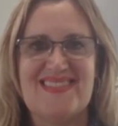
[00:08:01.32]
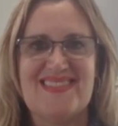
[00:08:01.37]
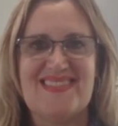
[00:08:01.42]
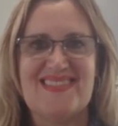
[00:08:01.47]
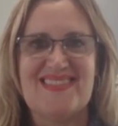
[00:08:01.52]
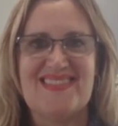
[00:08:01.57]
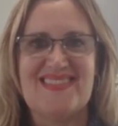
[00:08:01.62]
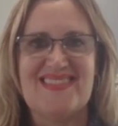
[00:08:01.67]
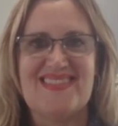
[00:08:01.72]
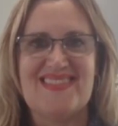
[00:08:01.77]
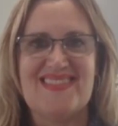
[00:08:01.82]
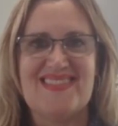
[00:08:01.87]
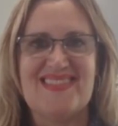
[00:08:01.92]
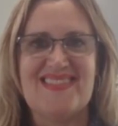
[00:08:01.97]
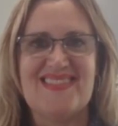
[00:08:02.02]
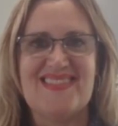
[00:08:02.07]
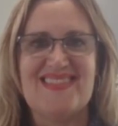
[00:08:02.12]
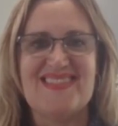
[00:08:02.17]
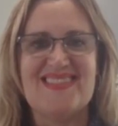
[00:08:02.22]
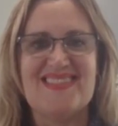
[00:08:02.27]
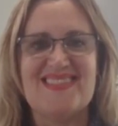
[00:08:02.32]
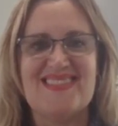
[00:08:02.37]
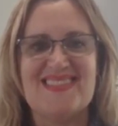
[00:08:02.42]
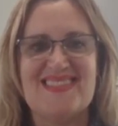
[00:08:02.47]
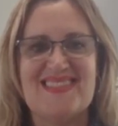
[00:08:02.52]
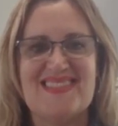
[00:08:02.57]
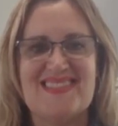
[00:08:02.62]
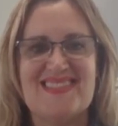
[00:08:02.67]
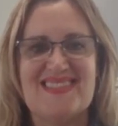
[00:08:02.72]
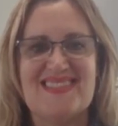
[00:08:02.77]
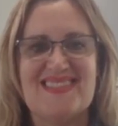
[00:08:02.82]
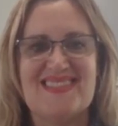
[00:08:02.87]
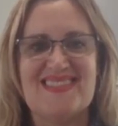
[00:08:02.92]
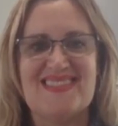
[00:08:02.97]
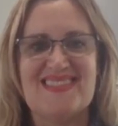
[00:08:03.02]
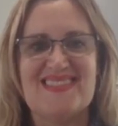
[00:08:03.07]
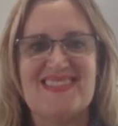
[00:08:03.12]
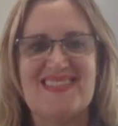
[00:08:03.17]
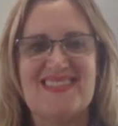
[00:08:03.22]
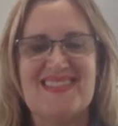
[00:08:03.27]

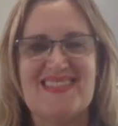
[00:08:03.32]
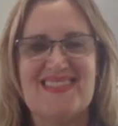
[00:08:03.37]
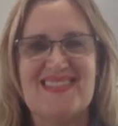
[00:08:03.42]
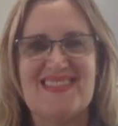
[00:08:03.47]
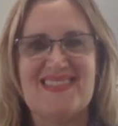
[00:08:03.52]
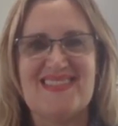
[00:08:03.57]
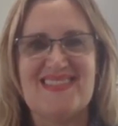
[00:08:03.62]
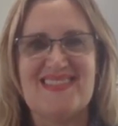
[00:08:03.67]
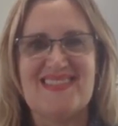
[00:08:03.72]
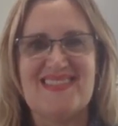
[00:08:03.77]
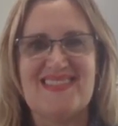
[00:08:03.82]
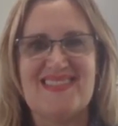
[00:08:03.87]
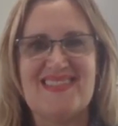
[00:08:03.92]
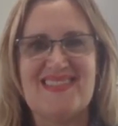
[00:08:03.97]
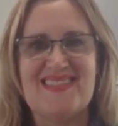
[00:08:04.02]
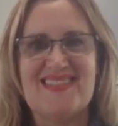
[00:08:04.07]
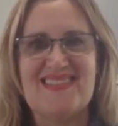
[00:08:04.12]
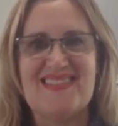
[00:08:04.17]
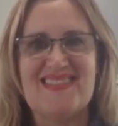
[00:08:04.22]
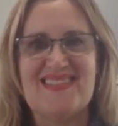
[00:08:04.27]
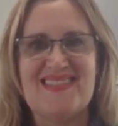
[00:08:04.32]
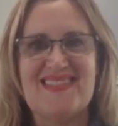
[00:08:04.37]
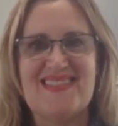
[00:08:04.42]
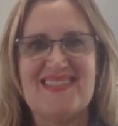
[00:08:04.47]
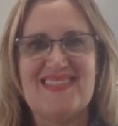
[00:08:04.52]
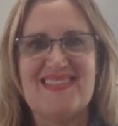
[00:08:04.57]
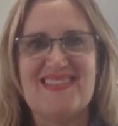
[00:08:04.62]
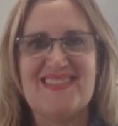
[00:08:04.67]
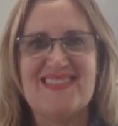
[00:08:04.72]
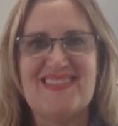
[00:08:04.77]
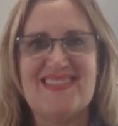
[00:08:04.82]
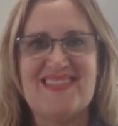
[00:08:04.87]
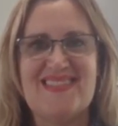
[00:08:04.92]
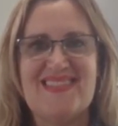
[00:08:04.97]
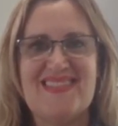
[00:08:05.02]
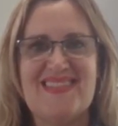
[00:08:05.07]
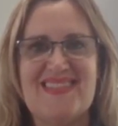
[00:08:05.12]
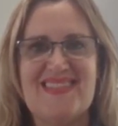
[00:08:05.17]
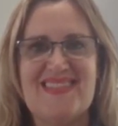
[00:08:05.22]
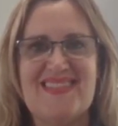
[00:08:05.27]

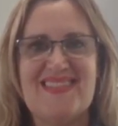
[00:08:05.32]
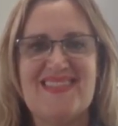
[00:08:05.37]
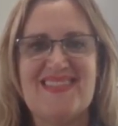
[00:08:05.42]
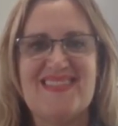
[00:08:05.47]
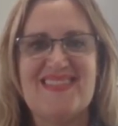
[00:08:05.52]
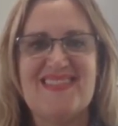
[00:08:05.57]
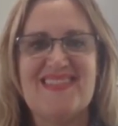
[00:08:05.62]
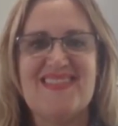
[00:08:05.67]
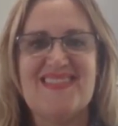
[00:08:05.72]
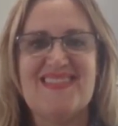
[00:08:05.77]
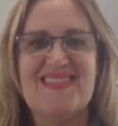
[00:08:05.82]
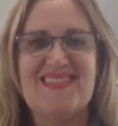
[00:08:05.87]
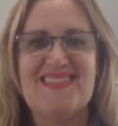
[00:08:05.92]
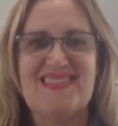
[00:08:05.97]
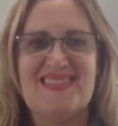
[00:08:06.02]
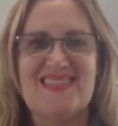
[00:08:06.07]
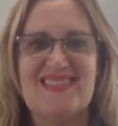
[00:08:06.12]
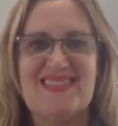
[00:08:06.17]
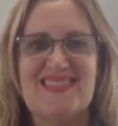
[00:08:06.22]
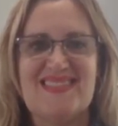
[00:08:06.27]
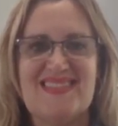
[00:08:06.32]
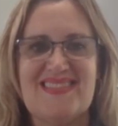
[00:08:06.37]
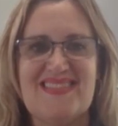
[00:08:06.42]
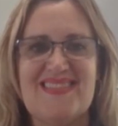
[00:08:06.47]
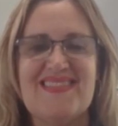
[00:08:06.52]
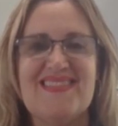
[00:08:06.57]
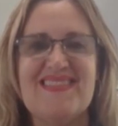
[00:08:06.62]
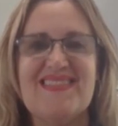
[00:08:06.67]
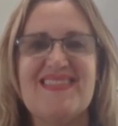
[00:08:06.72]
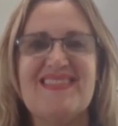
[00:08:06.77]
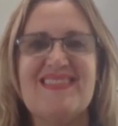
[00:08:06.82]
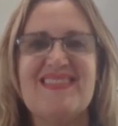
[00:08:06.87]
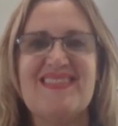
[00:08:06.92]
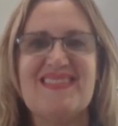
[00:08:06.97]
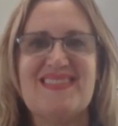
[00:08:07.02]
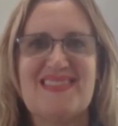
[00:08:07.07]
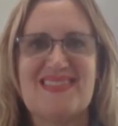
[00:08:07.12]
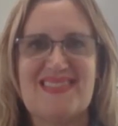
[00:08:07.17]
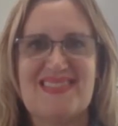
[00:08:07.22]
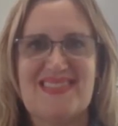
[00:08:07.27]

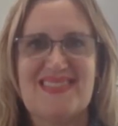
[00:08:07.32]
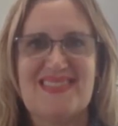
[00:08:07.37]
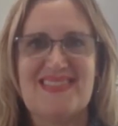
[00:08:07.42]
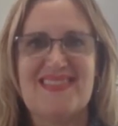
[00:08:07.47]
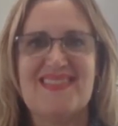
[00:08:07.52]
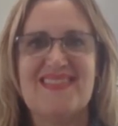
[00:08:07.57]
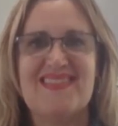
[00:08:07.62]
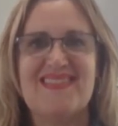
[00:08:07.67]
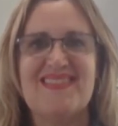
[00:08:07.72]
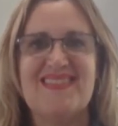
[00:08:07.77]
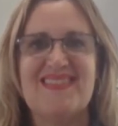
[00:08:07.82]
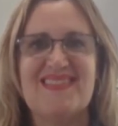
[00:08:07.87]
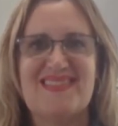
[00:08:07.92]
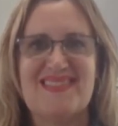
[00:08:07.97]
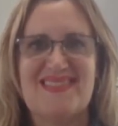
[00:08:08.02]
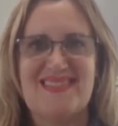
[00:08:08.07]
(silent)